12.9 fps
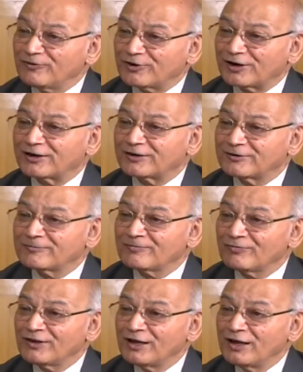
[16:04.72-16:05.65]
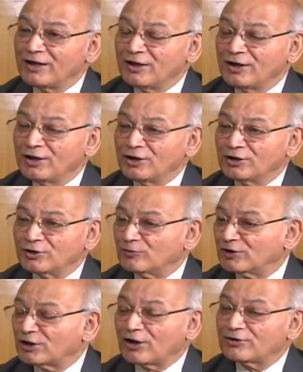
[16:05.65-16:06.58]
for it?
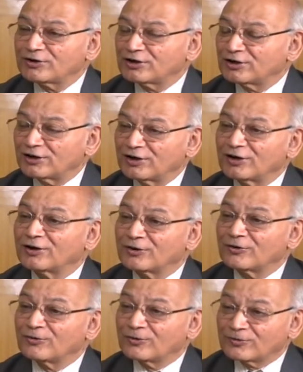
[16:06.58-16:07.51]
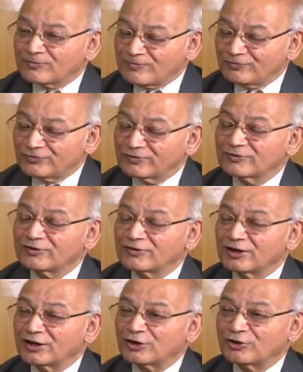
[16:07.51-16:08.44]
So without uh,
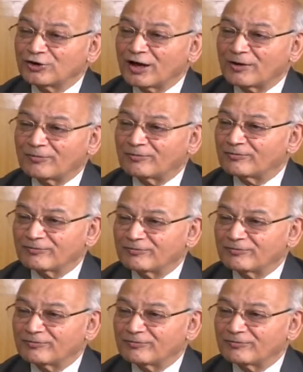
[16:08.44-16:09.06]
TQM,